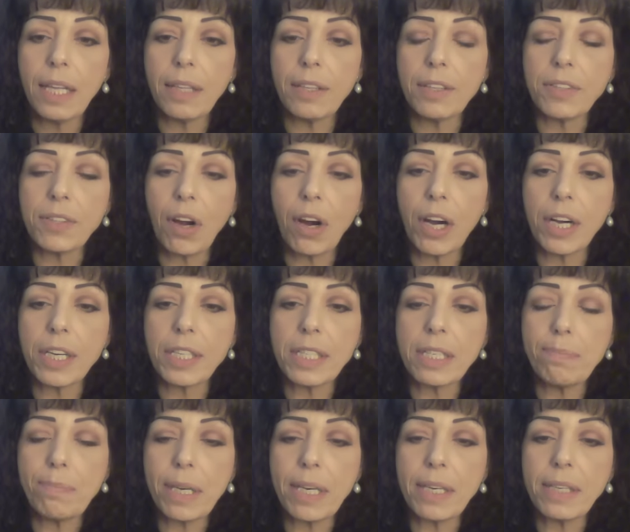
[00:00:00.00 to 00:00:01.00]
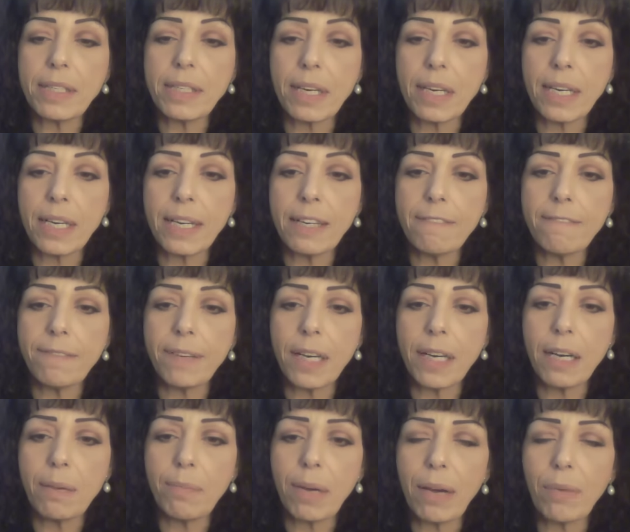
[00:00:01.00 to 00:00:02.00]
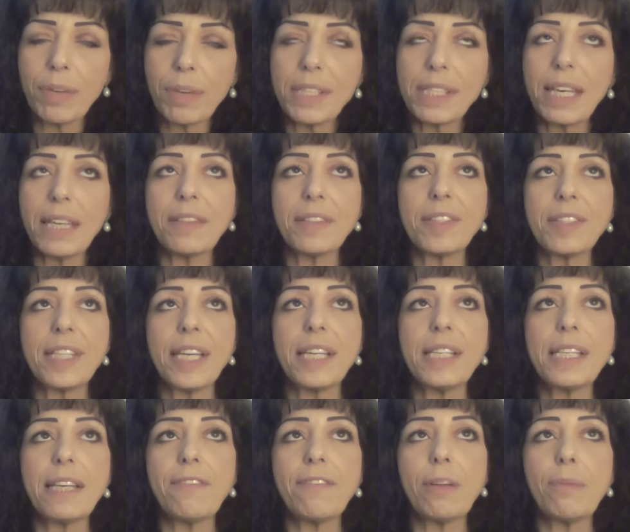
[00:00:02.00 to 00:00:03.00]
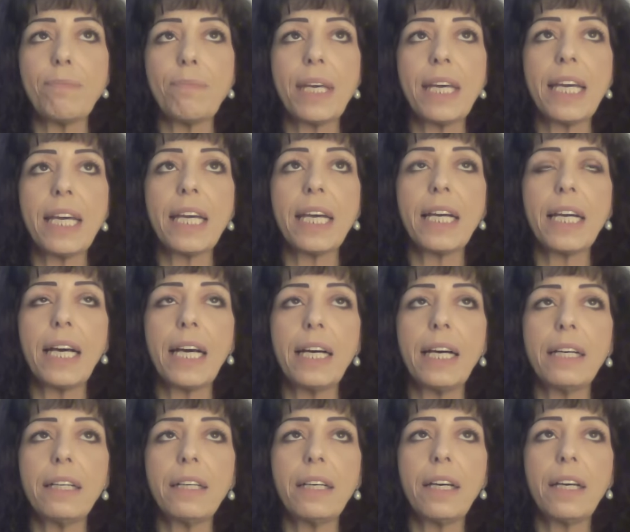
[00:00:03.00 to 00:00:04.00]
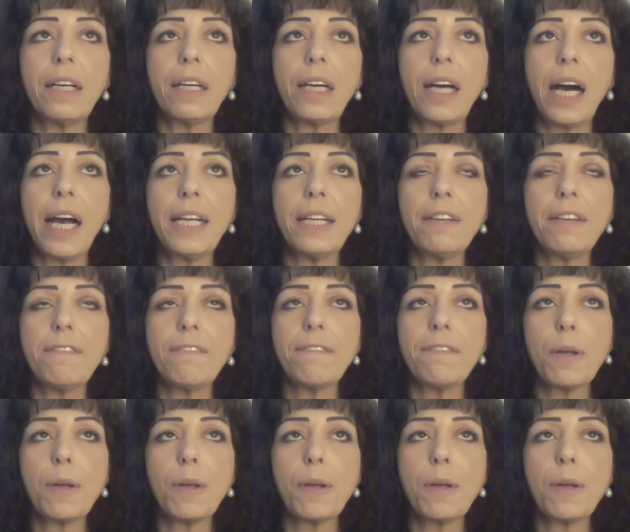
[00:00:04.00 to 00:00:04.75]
This card speaks of, I always get the sense of it being kind of,